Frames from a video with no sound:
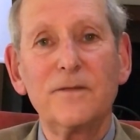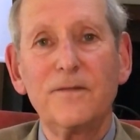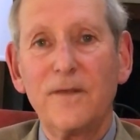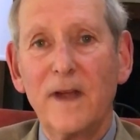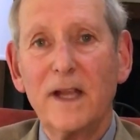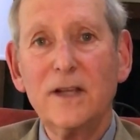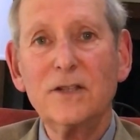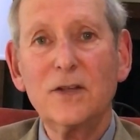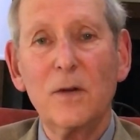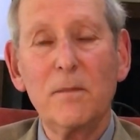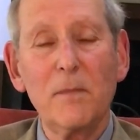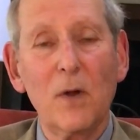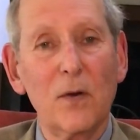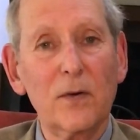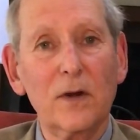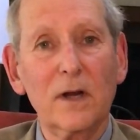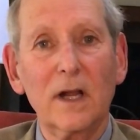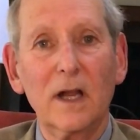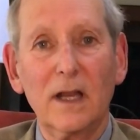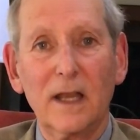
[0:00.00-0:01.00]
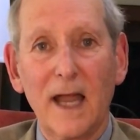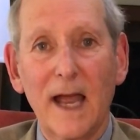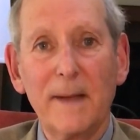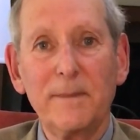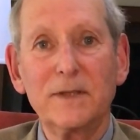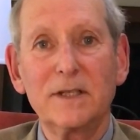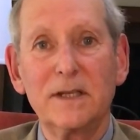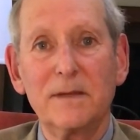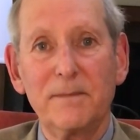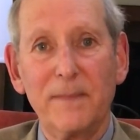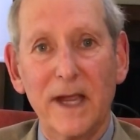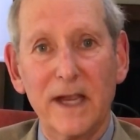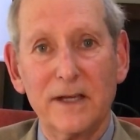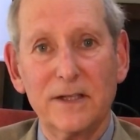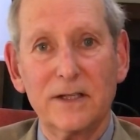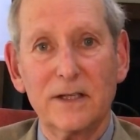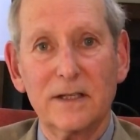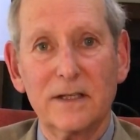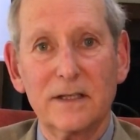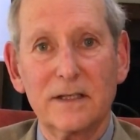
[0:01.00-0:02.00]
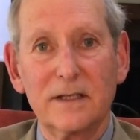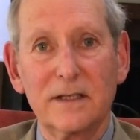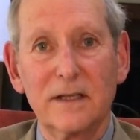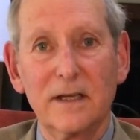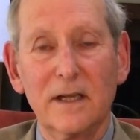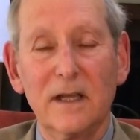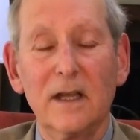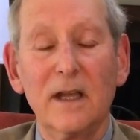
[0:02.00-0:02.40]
vasomotor collapse in patients.